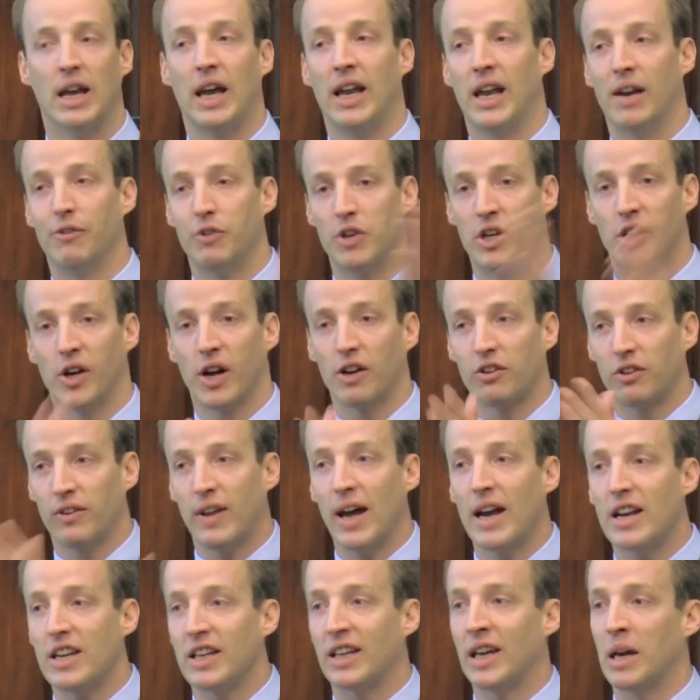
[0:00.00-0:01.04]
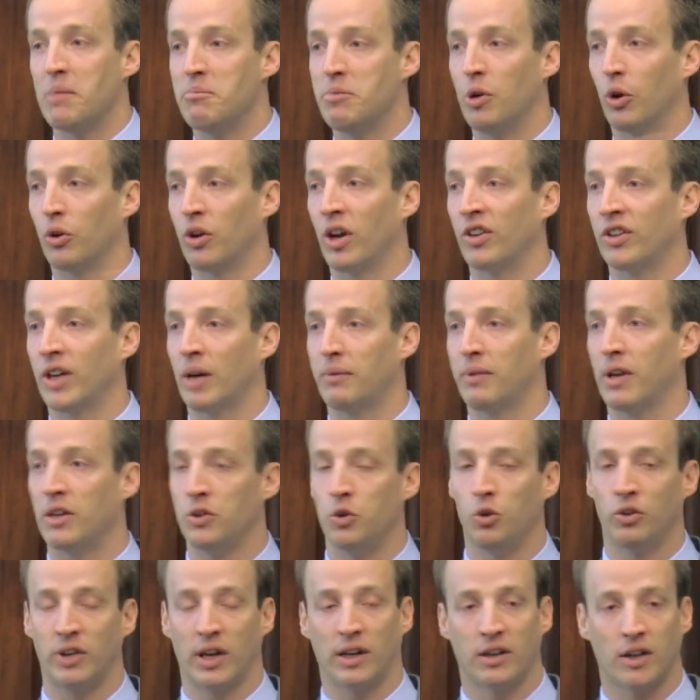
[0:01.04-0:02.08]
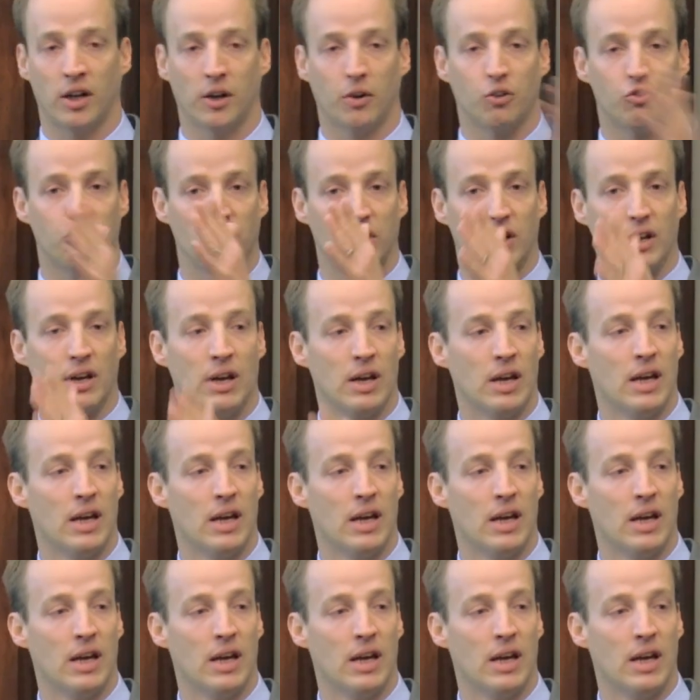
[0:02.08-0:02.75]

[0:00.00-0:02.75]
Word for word: And every year after that, you can't build on top of that new technology.